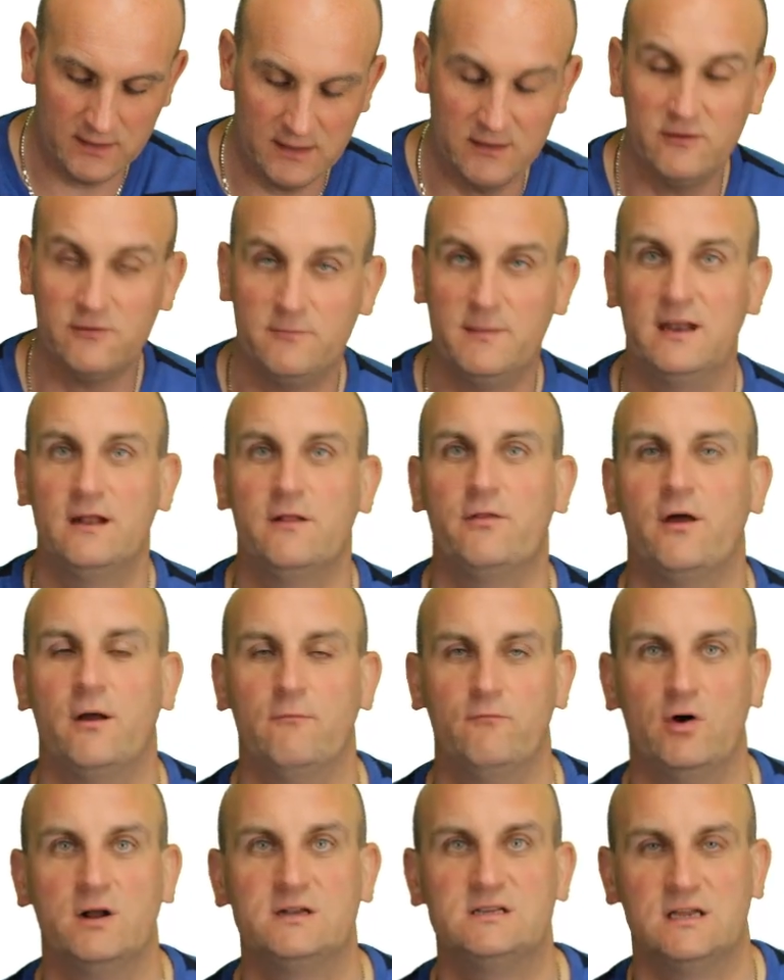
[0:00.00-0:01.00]
Now it doesn't matter that
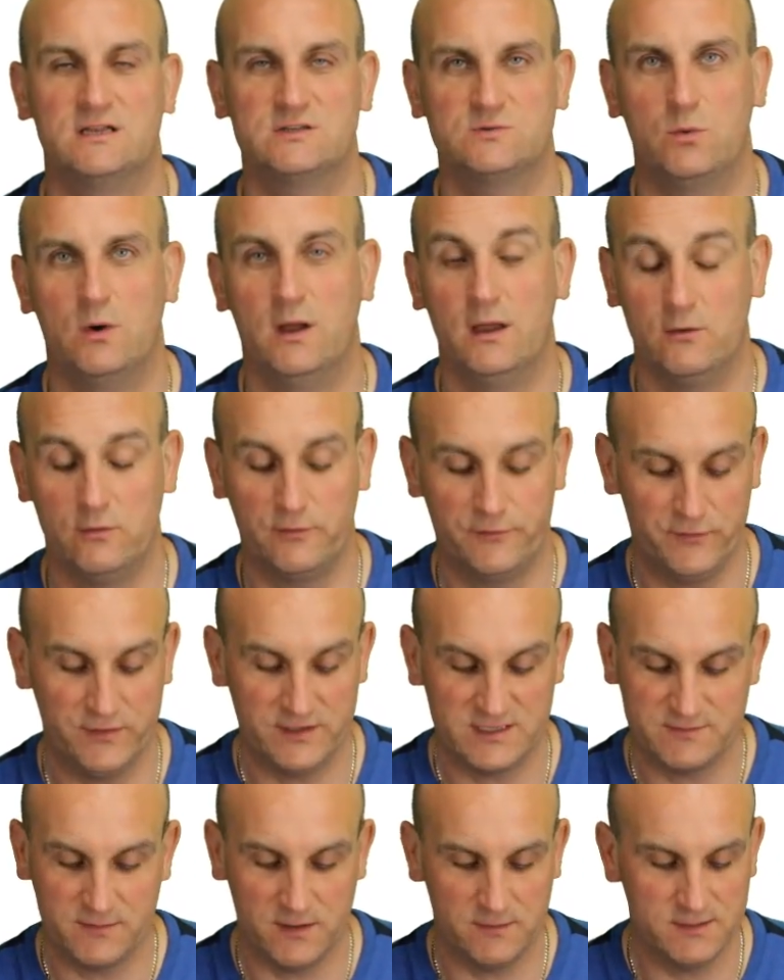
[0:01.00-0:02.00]
I'm writing it as y equals at
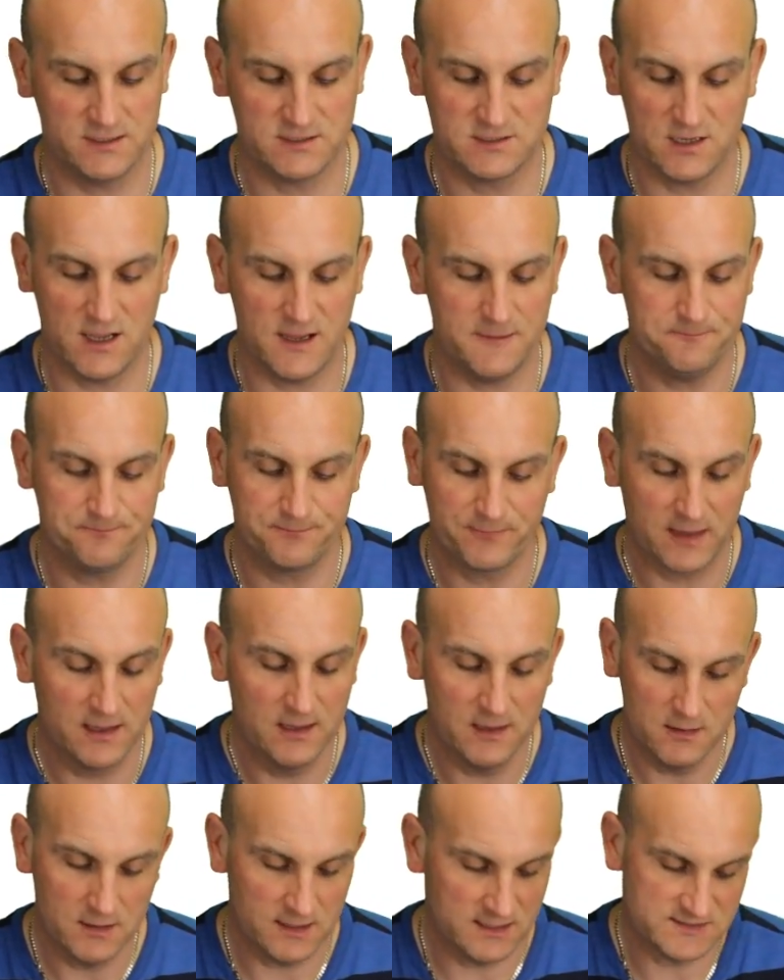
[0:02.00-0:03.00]
this moment in time.
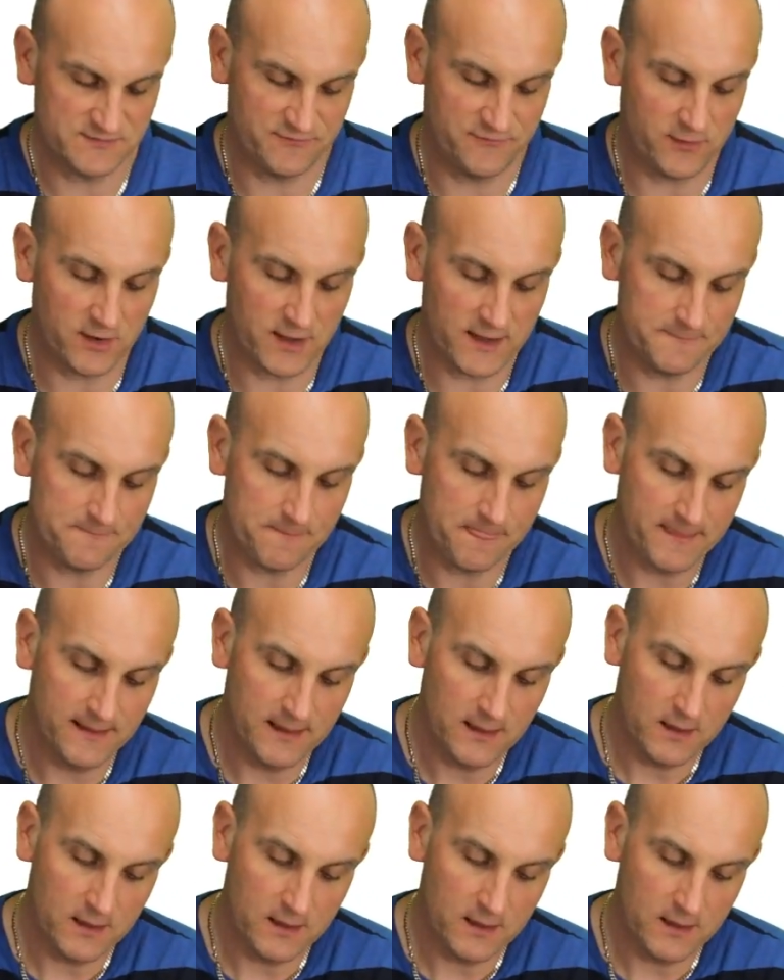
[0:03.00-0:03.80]
It's fine.